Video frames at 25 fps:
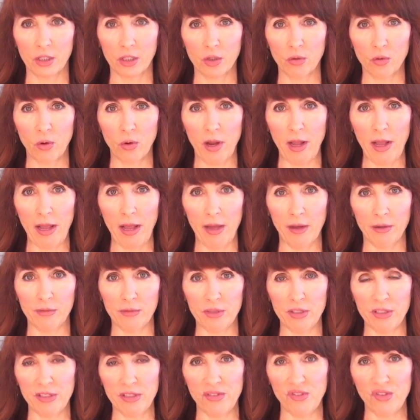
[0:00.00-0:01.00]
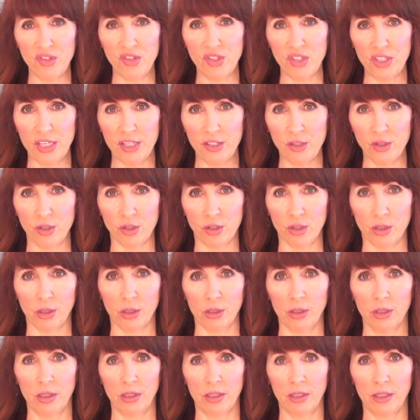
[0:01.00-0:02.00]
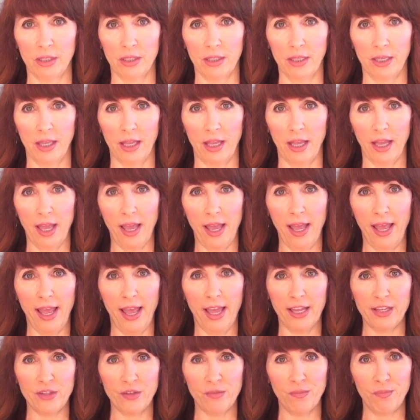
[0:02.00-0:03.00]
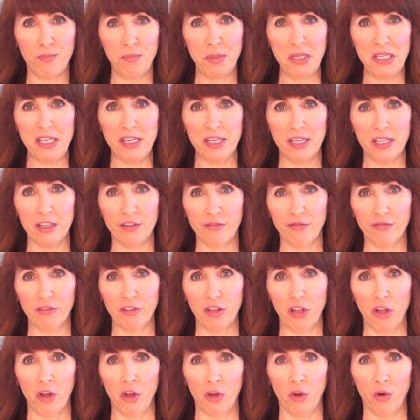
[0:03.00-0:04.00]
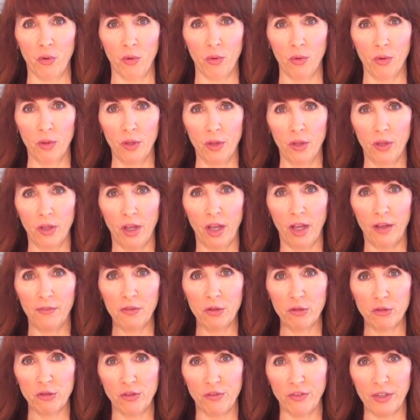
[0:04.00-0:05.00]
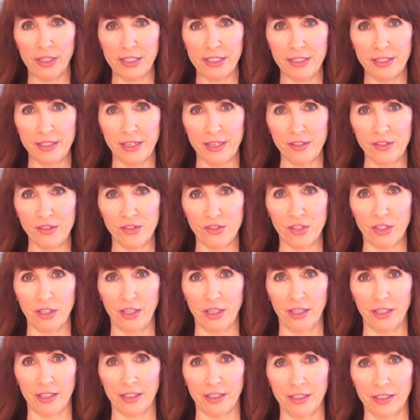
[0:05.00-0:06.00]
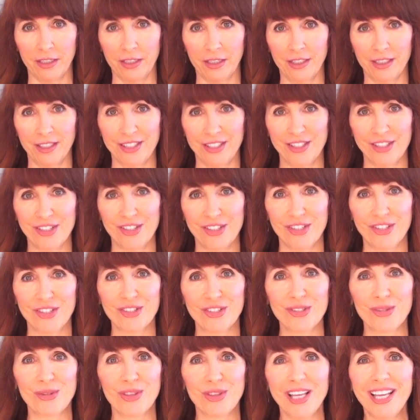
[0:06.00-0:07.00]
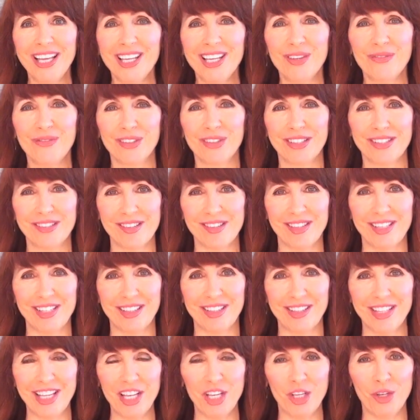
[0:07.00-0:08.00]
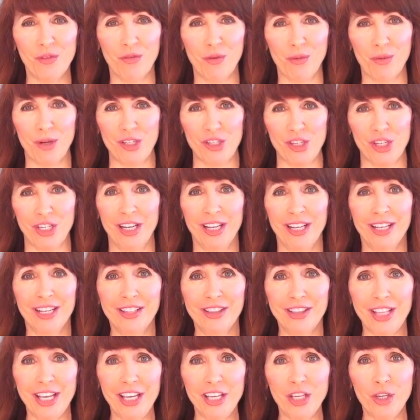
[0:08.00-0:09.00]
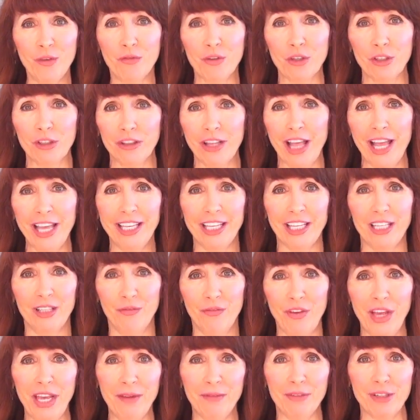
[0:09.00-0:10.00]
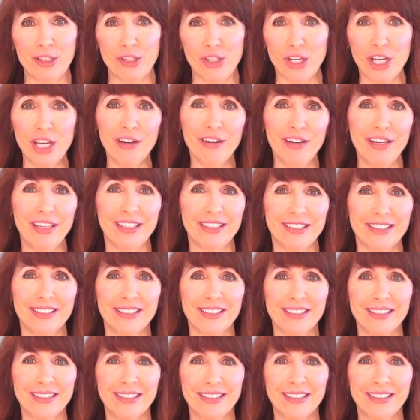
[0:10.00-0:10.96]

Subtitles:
ground and center and be in the flow of your divine destiny. So thank you for listening. Thank you for watching. Thank you for liking, favoring, sharing